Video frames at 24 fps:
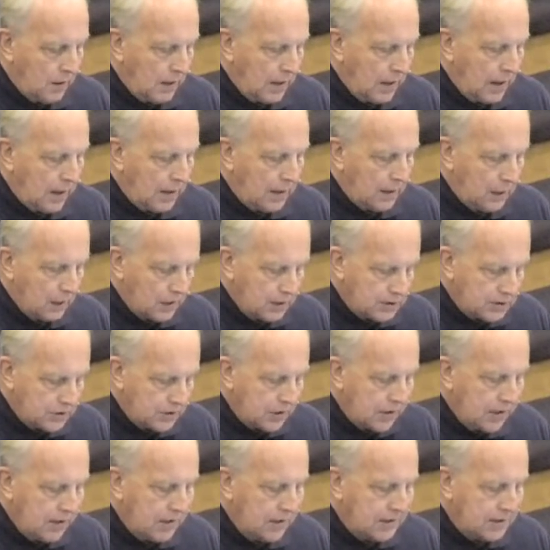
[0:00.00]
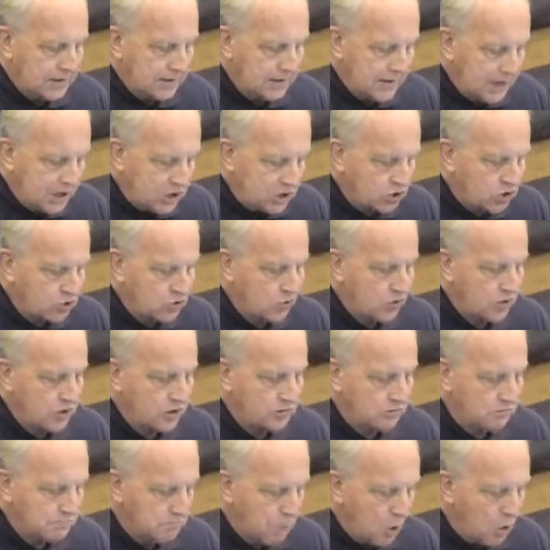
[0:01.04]
And listen, it is
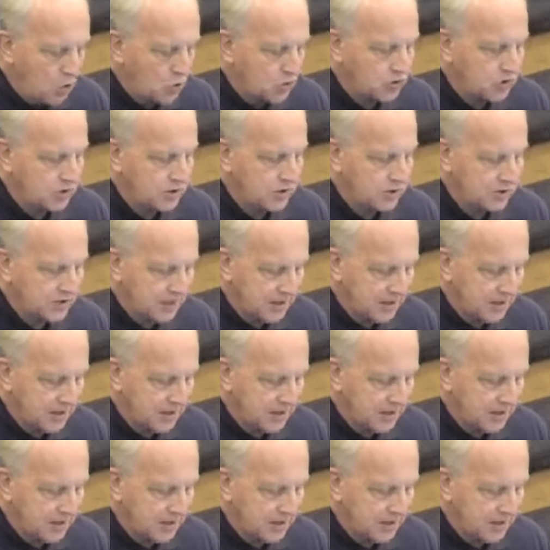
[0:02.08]
history's most